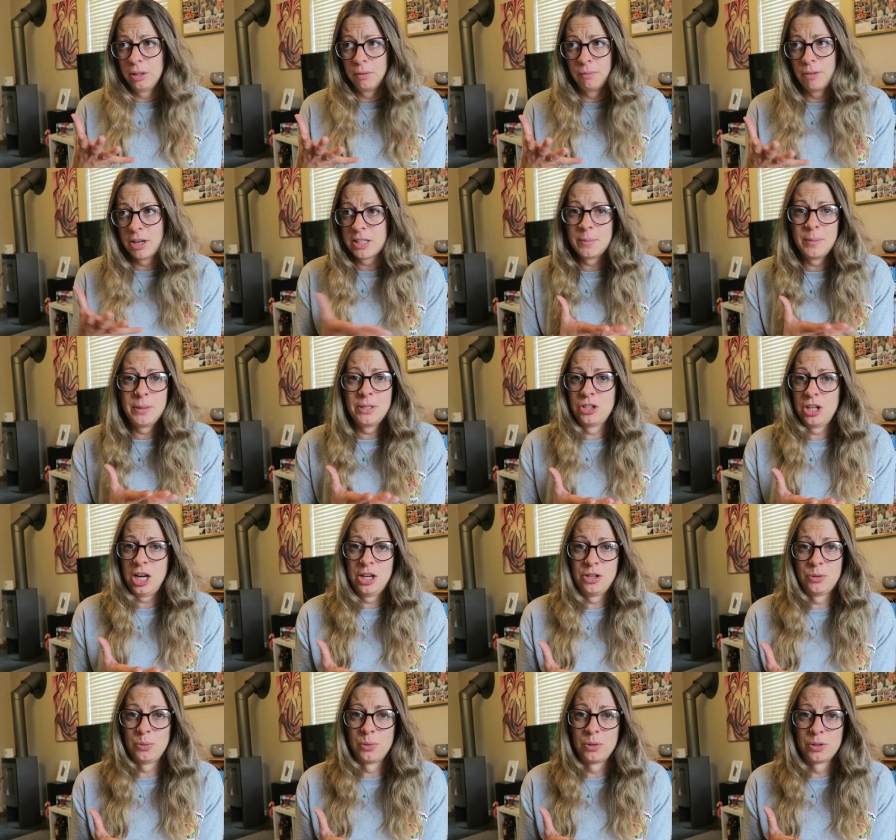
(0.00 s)
recipes
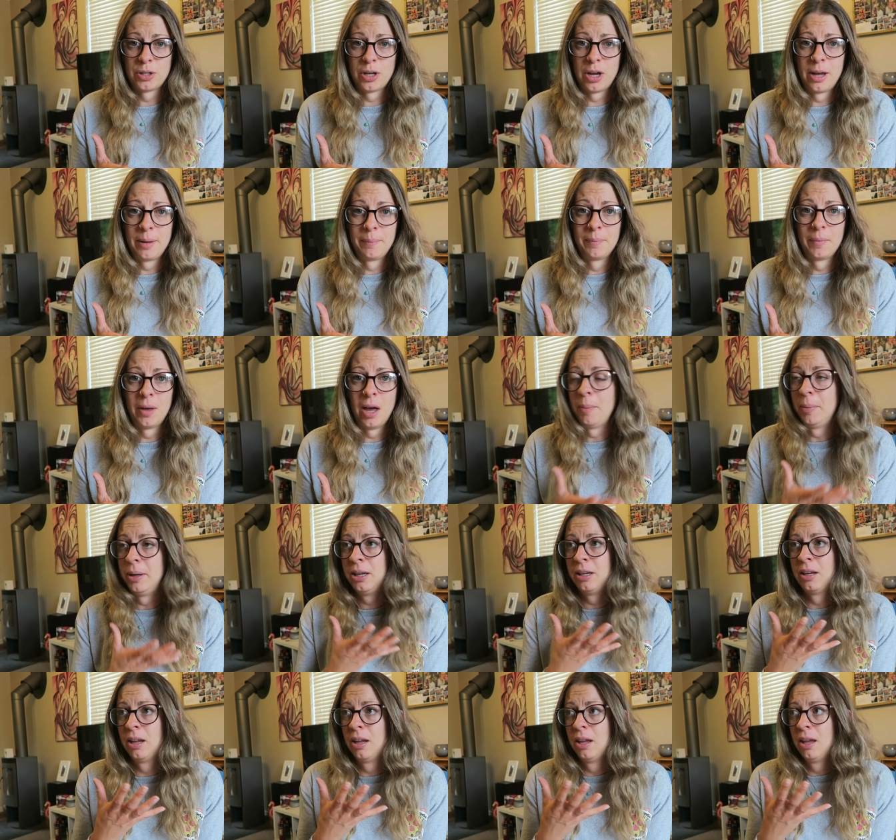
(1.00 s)
change all the time. I
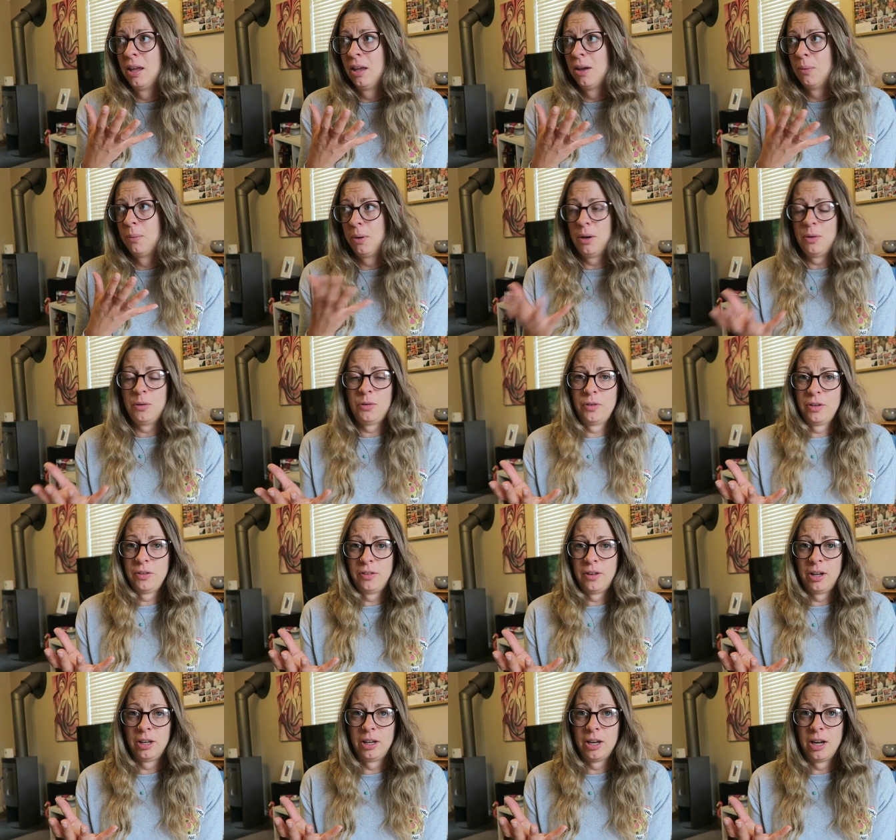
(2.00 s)
mean, when I was first
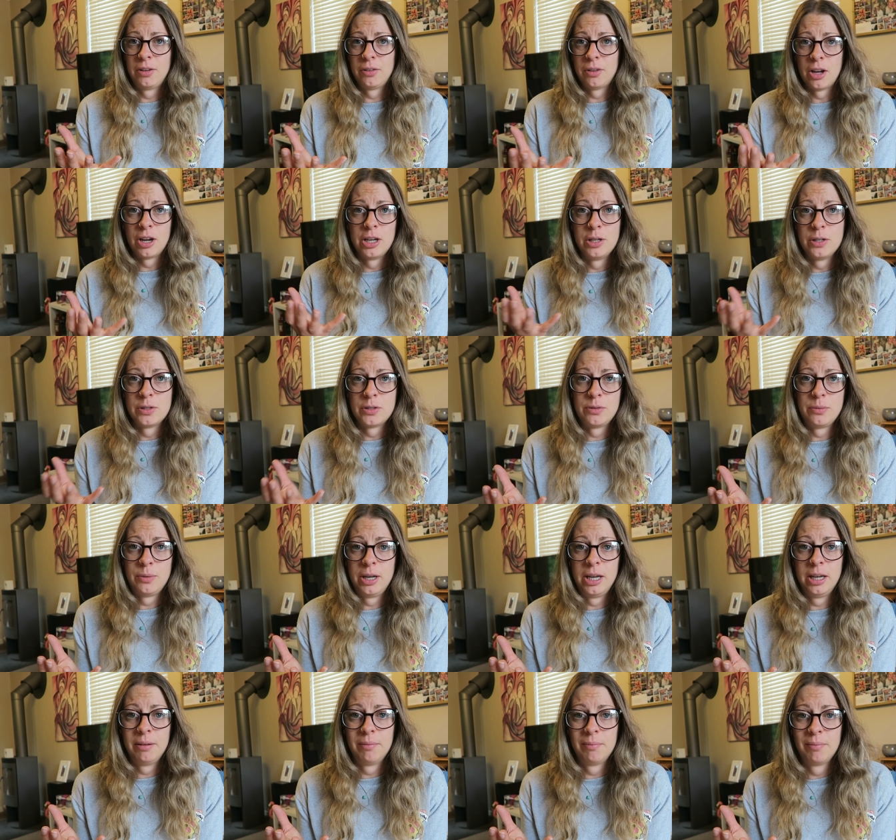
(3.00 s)
diagnosed, I used to
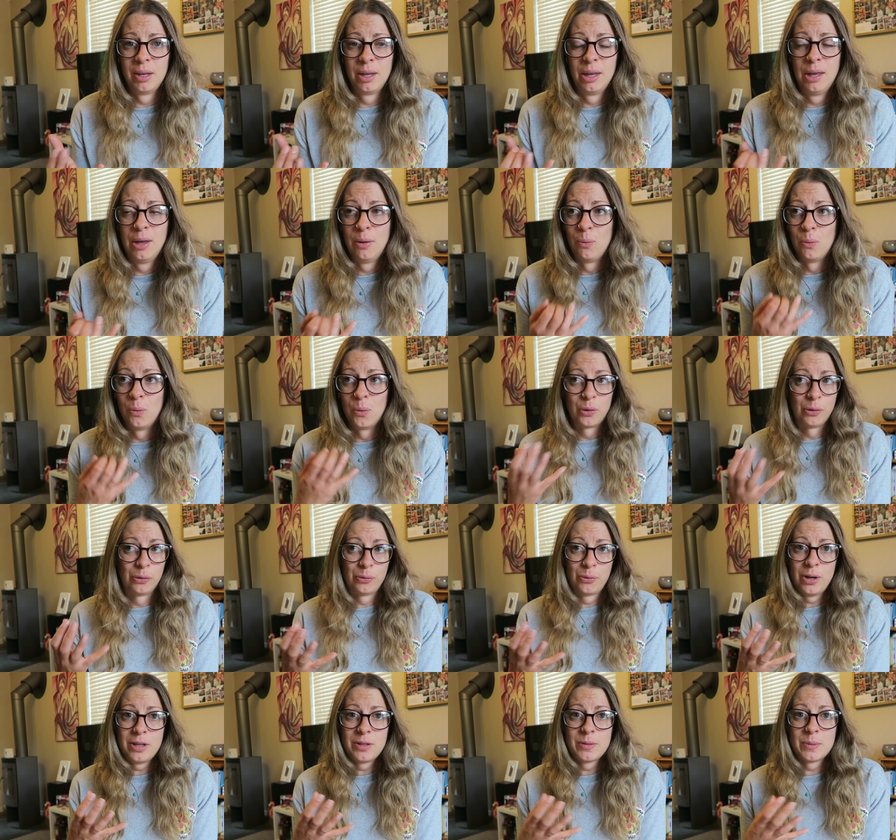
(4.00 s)
eat Walker's
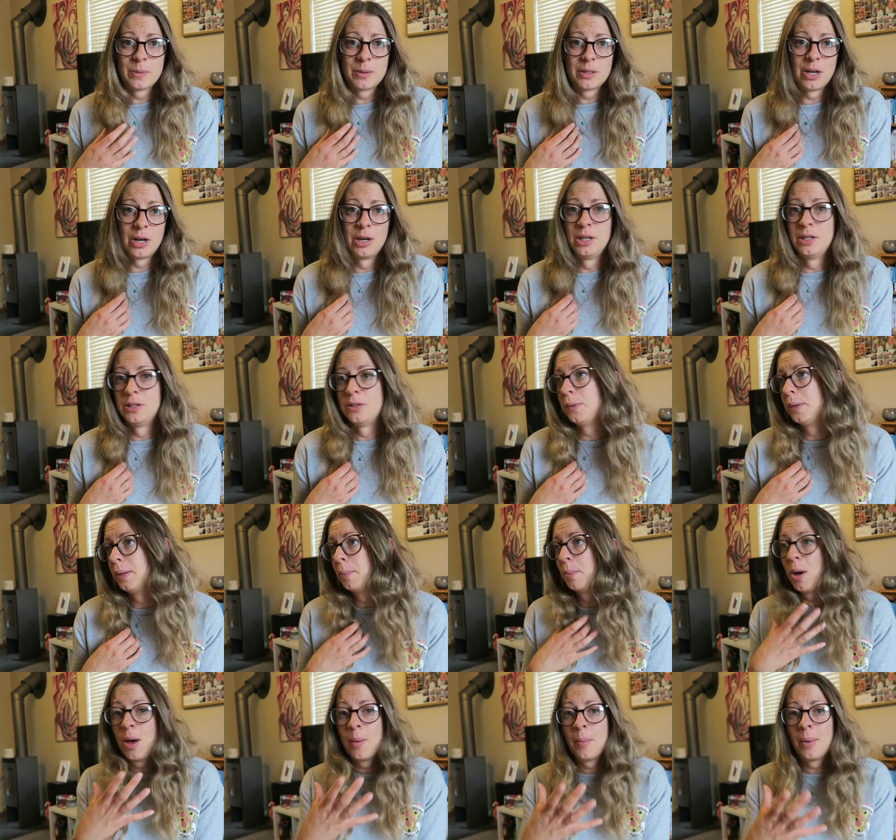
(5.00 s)
crisps, I used to eat
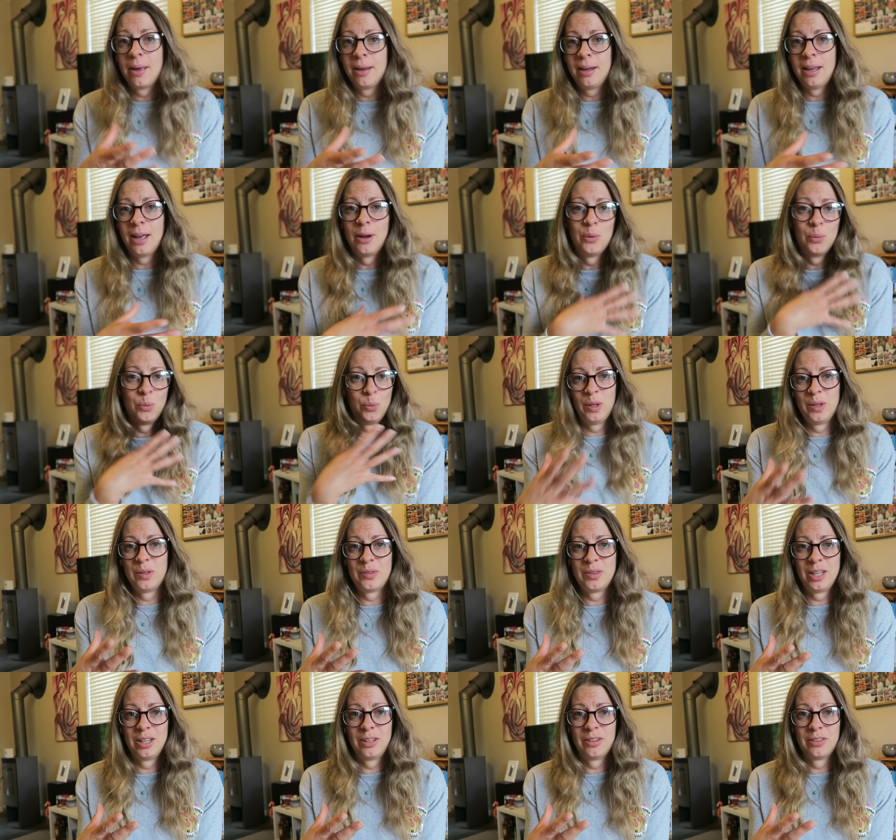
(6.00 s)
Marmite, and all
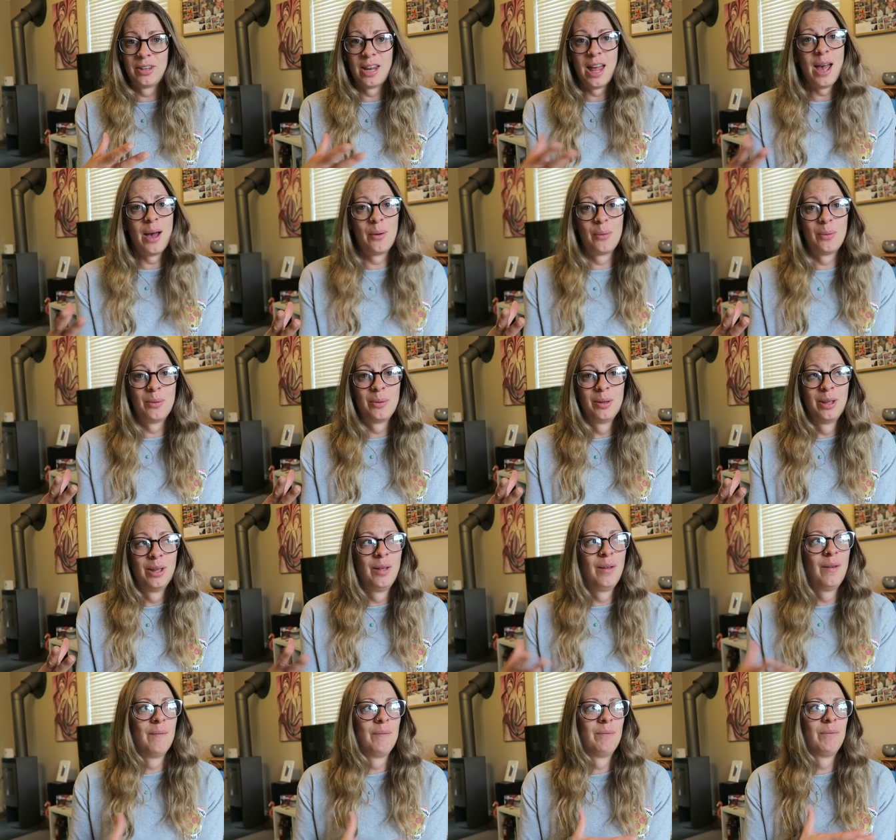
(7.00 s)
these things now
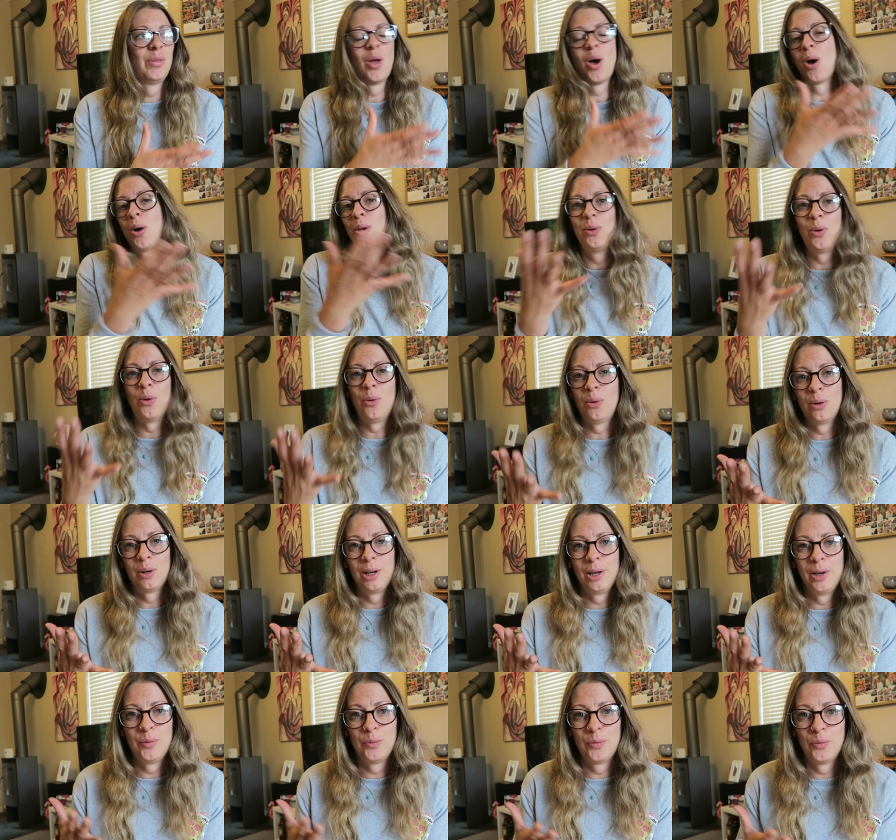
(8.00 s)
are not
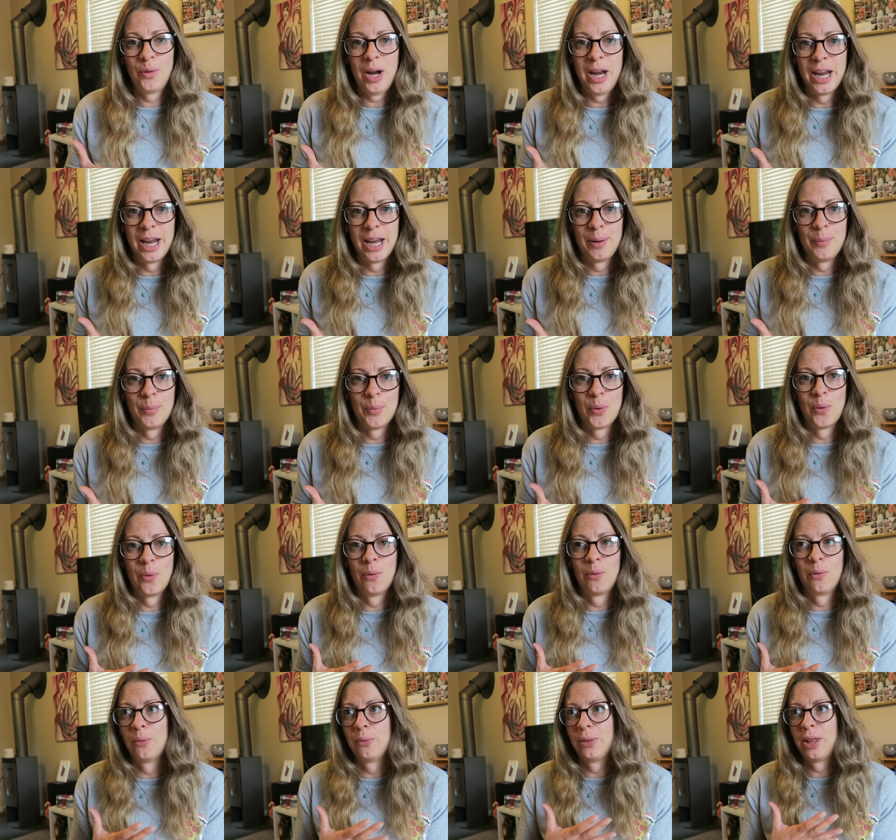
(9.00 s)
gluten free
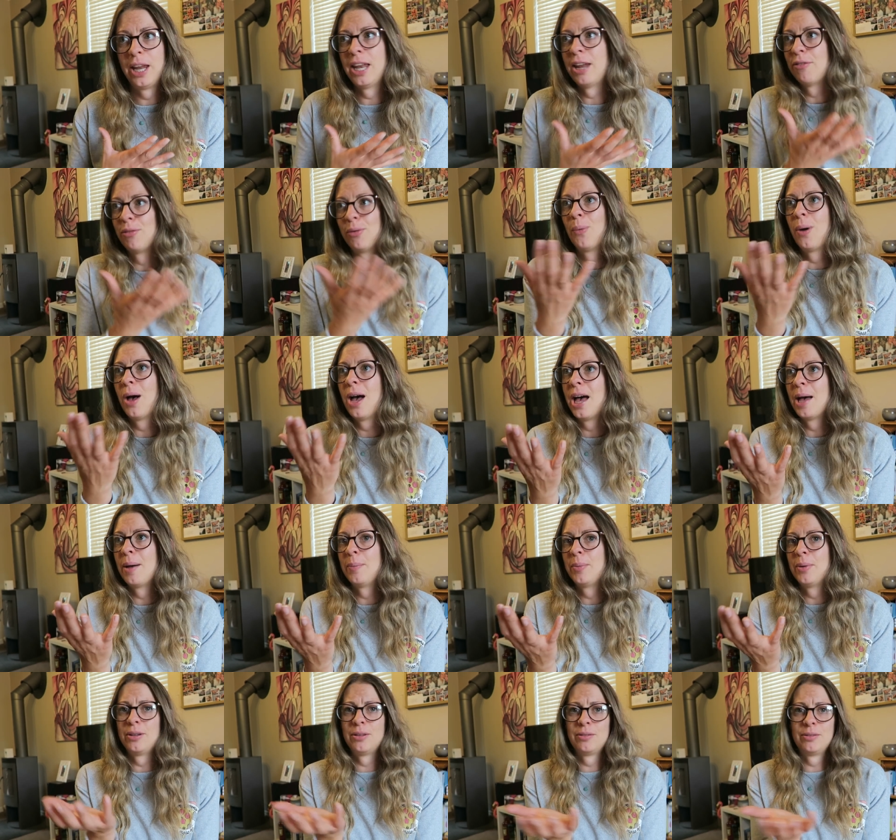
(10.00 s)
anymore, or they never were,
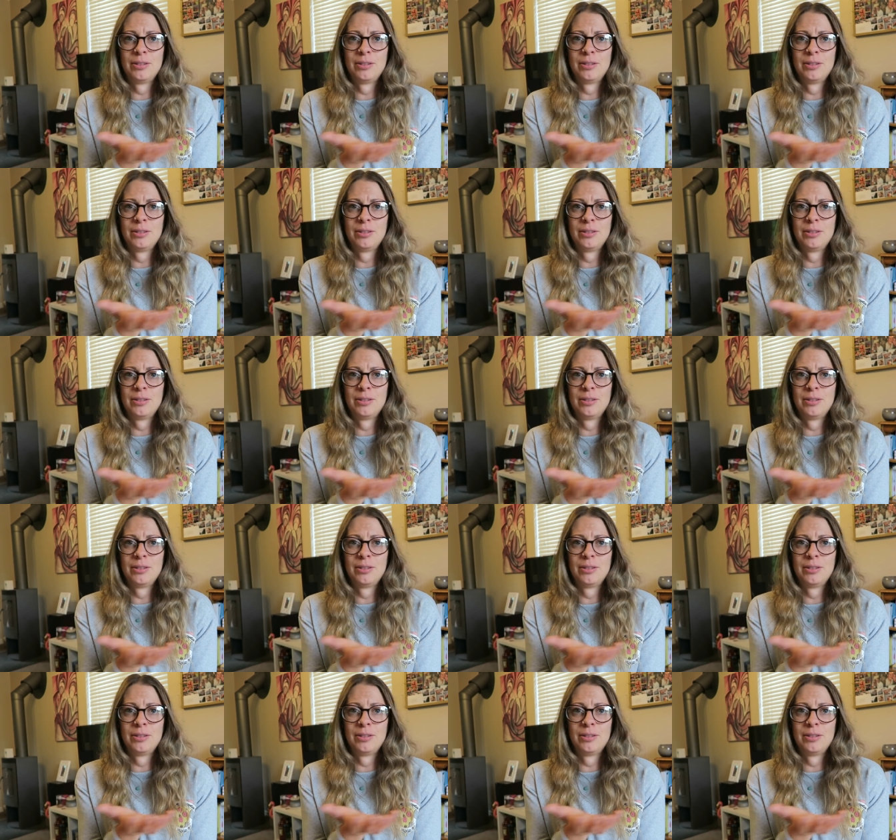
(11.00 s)
but